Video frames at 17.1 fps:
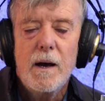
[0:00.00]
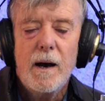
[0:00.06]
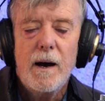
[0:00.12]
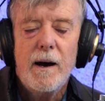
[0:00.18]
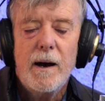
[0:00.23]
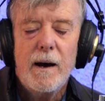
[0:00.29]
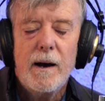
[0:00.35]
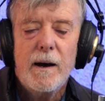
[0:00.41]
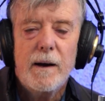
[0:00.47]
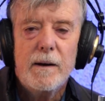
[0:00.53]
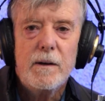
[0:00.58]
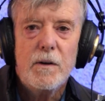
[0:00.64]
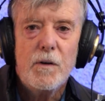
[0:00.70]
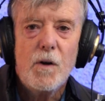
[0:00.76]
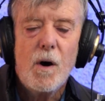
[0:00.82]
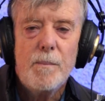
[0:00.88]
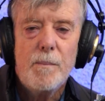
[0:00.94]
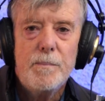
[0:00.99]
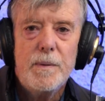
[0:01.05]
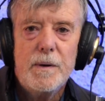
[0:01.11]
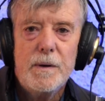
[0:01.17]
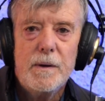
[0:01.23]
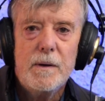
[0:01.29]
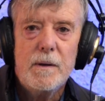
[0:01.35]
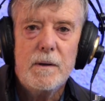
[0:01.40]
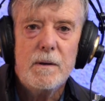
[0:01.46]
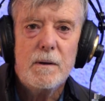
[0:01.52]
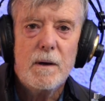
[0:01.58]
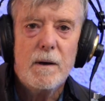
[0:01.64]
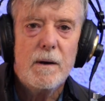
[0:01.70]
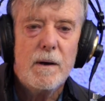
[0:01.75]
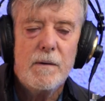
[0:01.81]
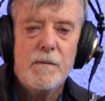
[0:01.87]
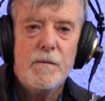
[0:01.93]

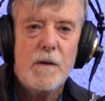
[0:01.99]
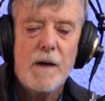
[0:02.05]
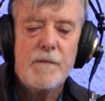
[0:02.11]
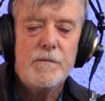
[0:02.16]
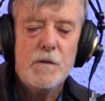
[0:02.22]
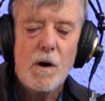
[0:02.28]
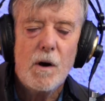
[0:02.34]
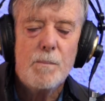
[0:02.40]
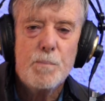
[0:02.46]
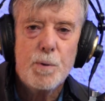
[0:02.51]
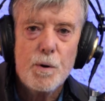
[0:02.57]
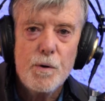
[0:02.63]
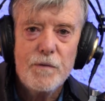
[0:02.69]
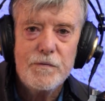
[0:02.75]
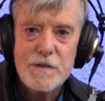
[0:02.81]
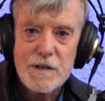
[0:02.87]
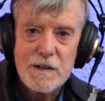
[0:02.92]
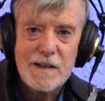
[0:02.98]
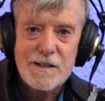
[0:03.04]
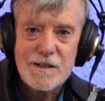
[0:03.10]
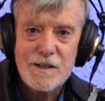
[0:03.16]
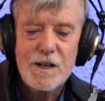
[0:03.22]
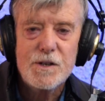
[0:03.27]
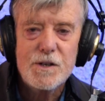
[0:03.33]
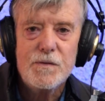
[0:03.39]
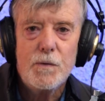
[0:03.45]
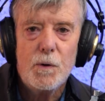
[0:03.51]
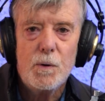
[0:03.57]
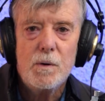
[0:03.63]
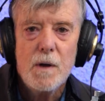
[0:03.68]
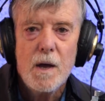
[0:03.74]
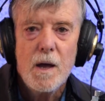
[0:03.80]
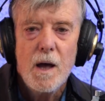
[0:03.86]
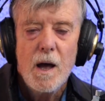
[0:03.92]
have not proved
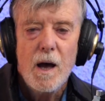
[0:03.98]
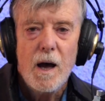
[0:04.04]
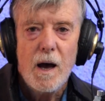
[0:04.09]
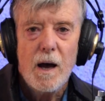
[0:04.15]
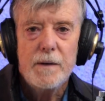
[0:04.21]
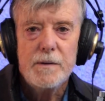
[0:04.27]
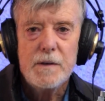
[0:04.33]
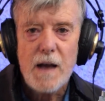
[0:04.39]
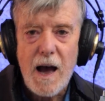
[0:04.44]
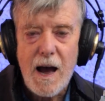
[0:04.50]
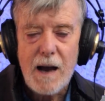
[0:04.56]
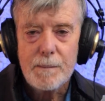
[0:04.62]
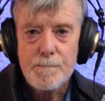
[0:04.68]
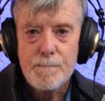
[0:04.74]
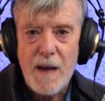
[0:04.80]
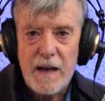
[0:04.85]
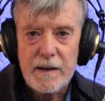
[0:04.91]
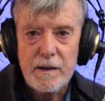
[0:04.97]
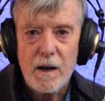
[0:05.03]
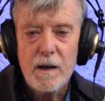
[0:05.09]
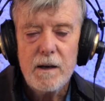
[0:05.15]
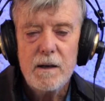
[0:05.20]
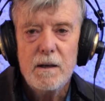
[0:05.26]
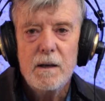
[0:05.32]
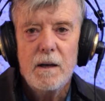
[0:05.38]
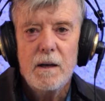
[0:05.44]
successful. And dark matter.